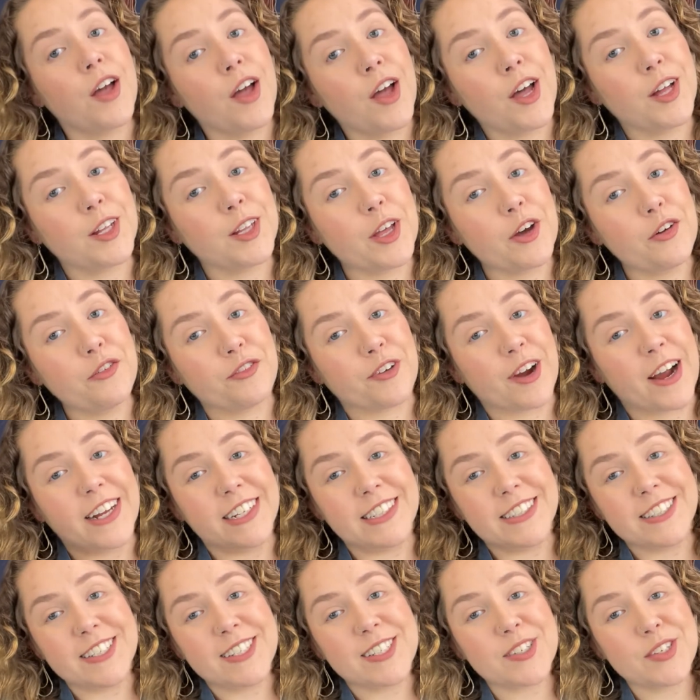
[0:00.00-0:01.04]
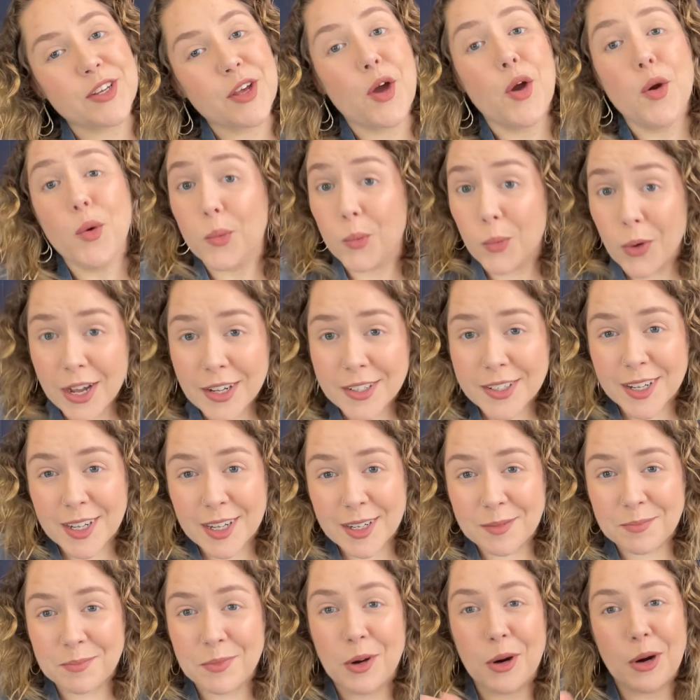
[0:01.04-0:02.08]
Hello, friends.
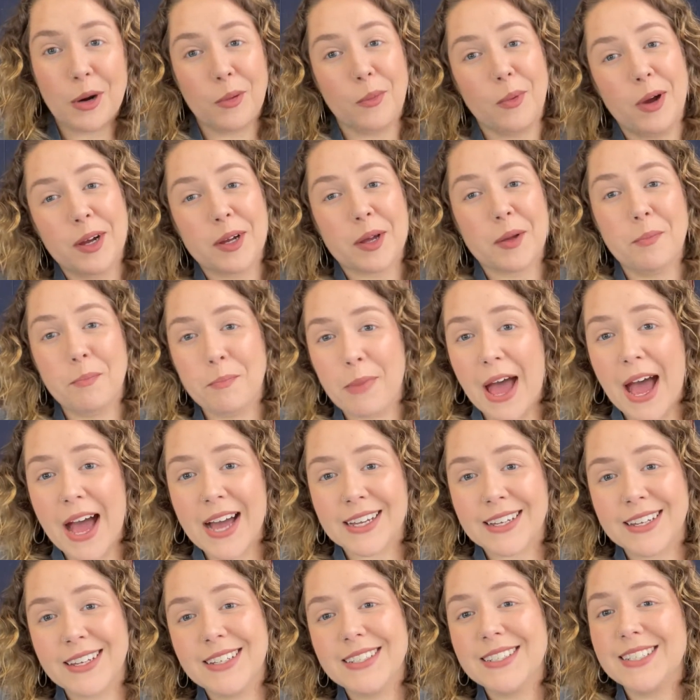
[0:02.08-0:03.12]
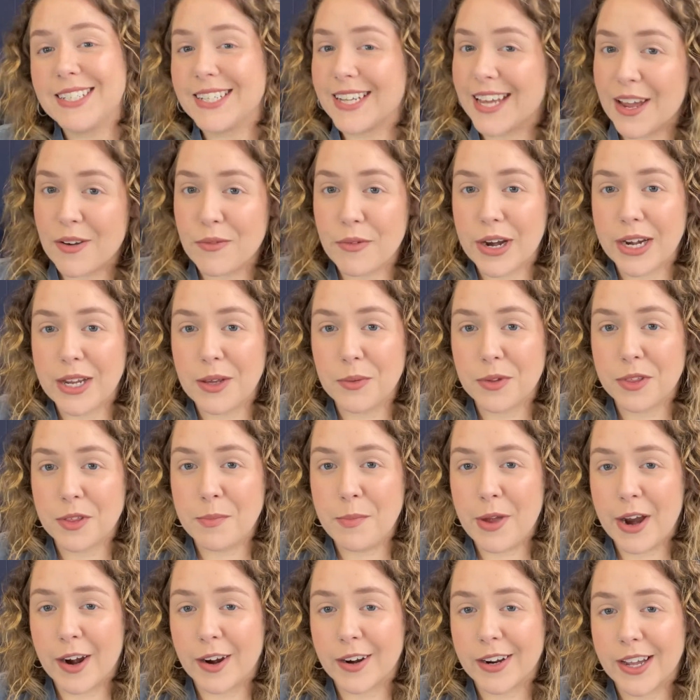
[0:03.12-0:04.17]
Welcome or welcome back to Get Ready with
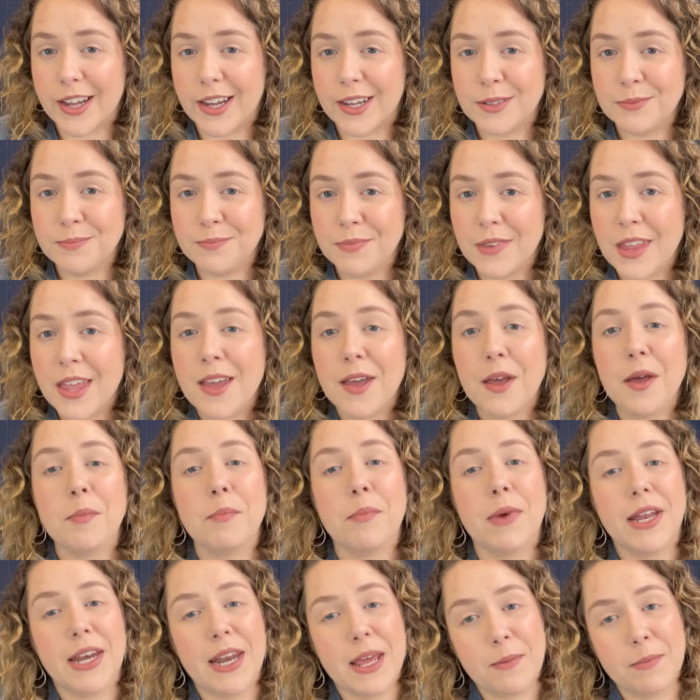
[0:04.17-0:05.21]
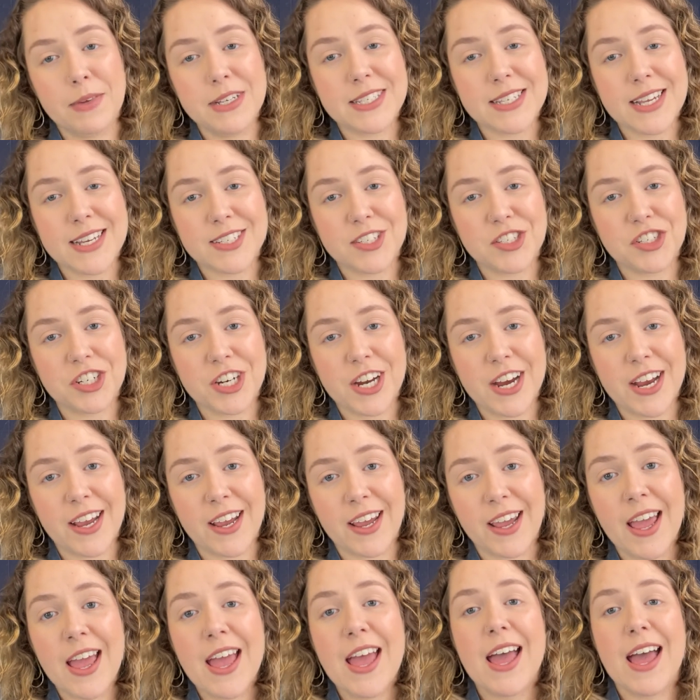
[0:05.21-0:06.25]
America. My name is SJ,
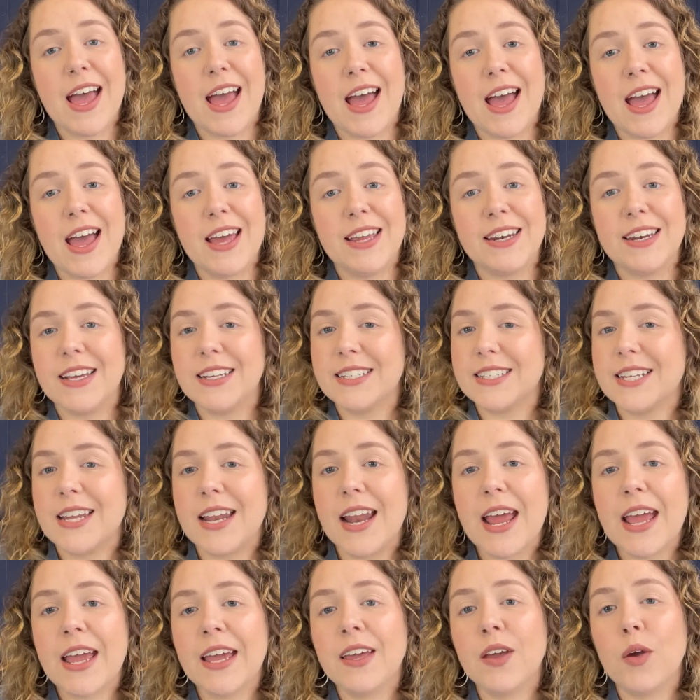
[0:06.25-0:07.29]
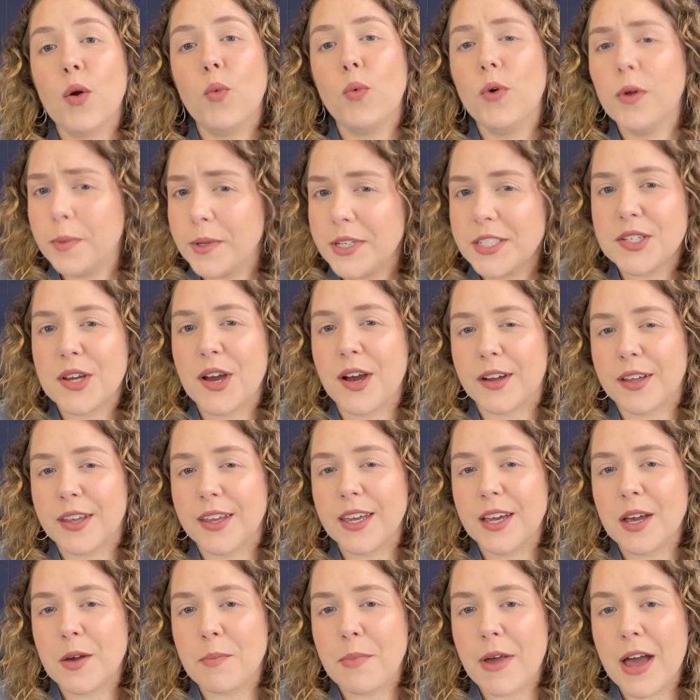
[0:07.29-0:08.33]
and today we'll be talking
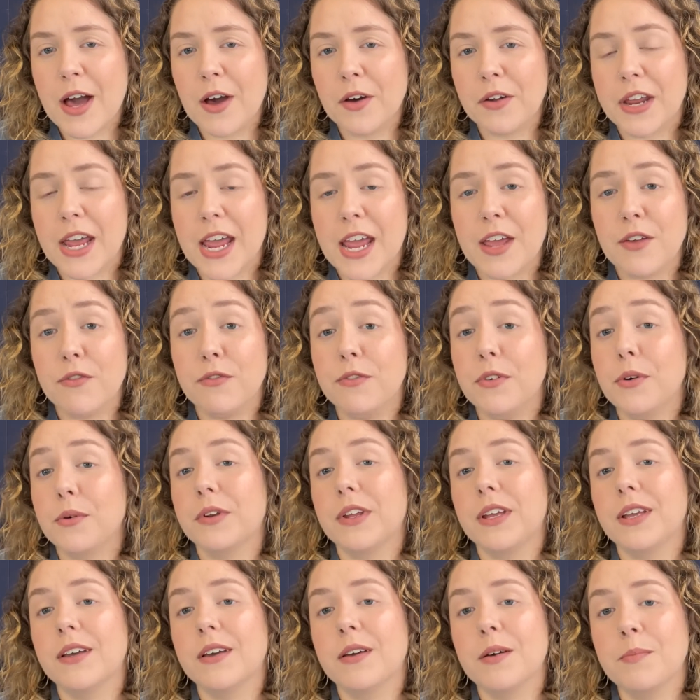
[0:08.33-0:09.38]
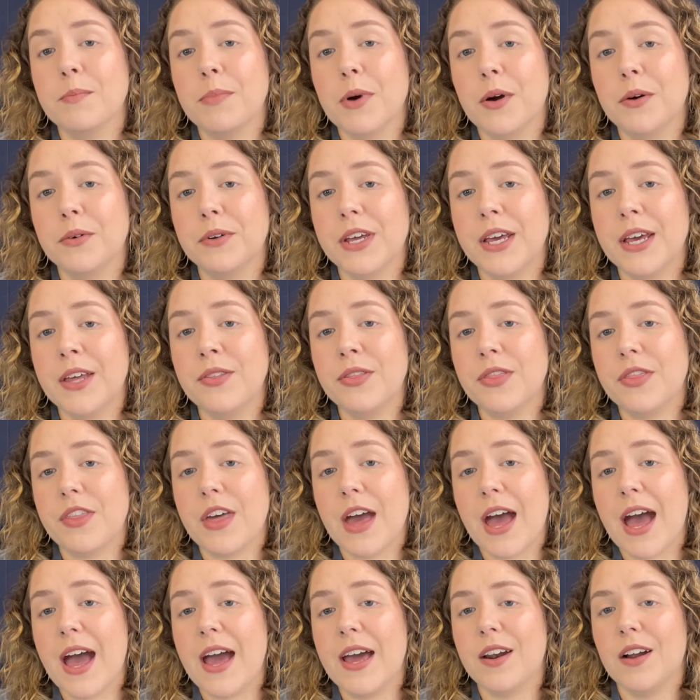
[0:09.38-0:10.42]
about a voting component
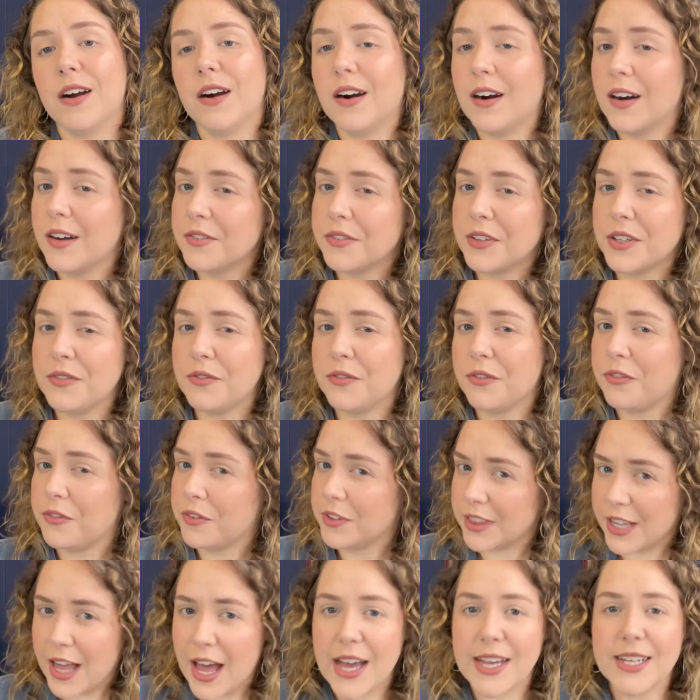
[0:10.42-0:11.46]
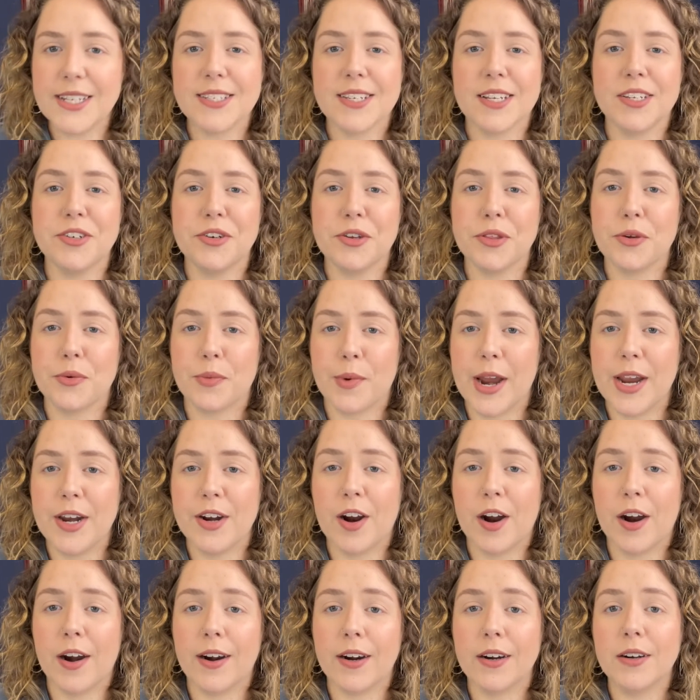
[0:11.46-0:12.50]
that often flies under the
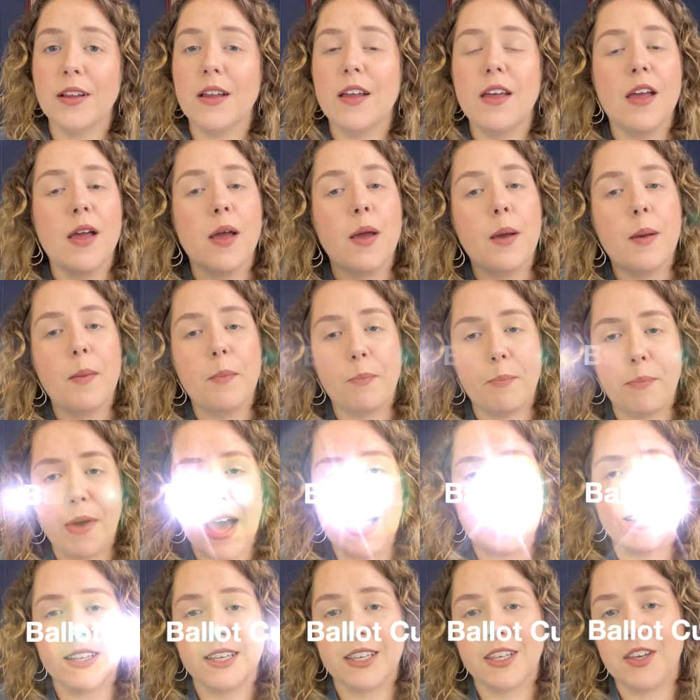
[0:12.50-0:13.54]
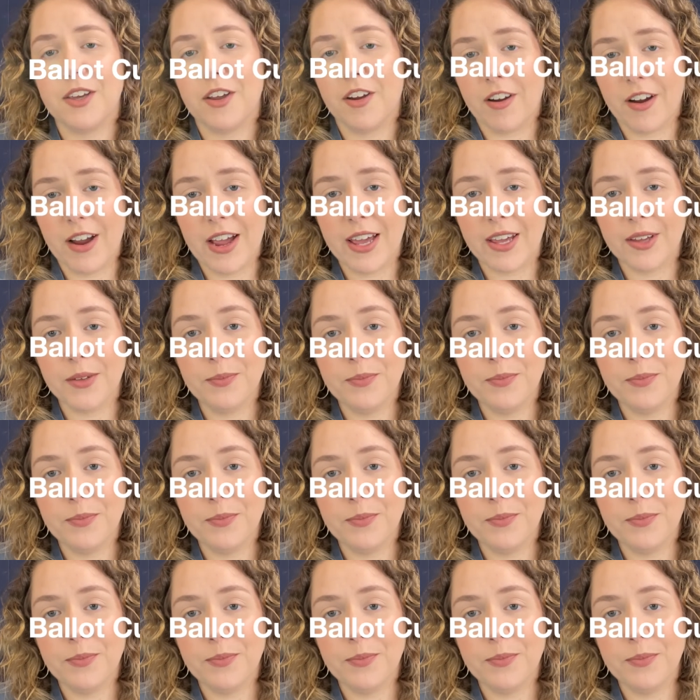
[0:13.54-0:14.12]
radar: ballot curing.